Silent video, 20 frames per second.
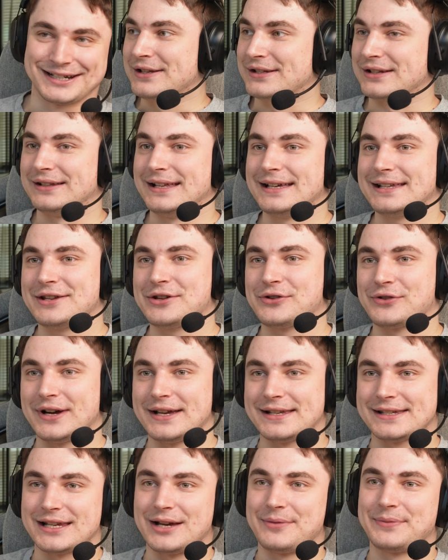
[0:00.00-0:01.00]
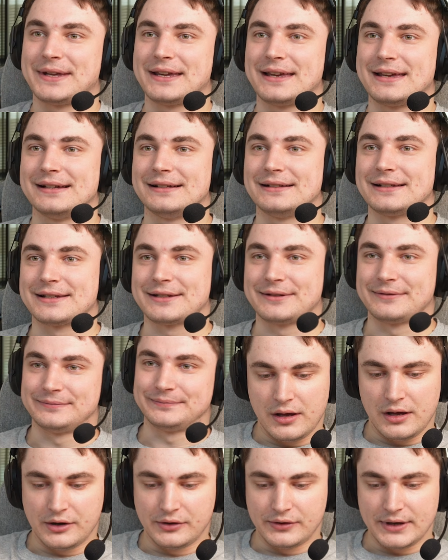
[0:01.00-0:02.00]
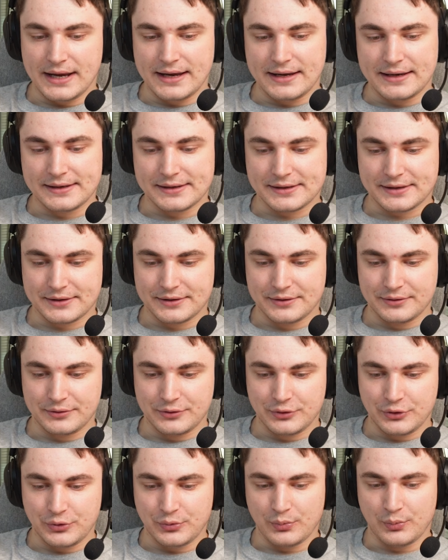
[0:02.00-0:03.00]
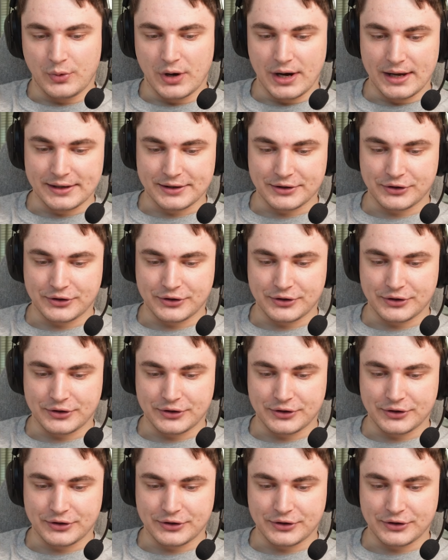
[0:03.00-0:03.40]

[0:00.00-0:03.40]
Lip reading: So let's try something else. Here is my